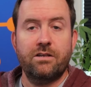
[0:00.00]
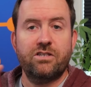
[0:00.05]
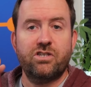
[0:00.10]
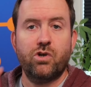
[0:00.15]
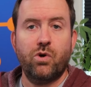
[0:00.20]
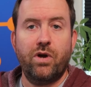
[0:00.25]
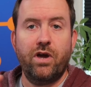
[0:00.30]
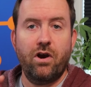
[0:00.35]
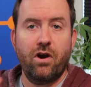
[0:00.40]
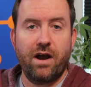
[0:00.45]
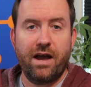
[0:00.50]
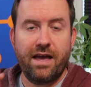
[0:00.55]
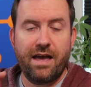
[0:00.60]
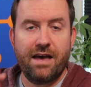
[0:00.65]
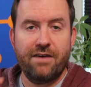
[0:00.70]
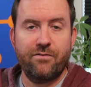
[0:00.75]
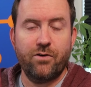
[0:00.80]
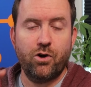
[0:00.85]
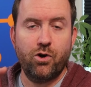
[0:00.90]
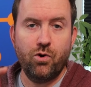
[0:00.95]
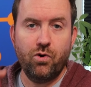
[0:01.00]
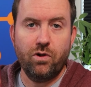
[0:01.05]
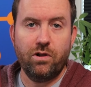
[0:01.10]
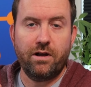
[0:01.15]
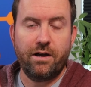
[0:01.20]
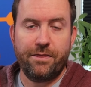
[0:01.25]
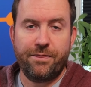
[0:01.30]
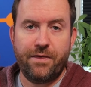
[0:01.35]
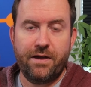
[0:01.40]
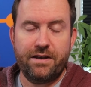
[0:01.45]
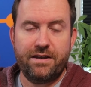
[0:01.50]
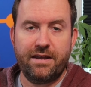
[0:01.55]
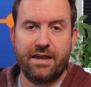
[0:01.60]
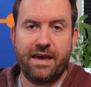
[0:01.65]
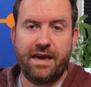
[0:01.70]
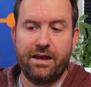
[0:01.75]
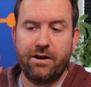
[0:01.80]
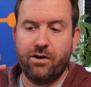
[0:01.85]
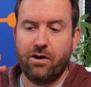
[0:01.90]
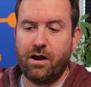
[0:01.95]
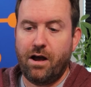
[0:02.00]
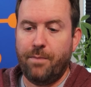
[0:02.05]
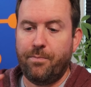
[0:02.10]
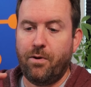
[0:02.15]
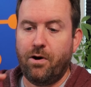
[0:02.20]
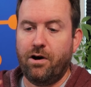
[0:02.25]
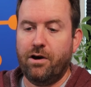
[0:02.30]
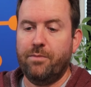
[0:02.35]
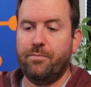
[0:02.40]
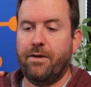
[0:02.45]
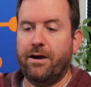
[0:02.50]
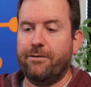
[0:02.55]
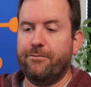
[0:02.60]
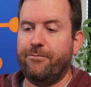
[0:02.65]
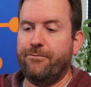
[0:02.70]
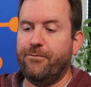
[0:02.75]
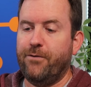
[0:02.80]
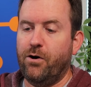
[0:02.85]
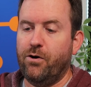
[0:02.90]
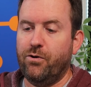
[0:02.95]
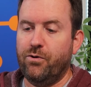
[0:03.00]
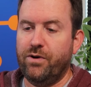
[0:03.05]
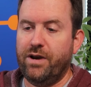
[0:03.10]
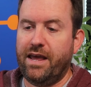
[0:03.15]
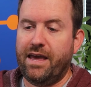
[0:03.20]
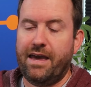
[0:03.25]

So here I have a Google Authenticator up on my phone,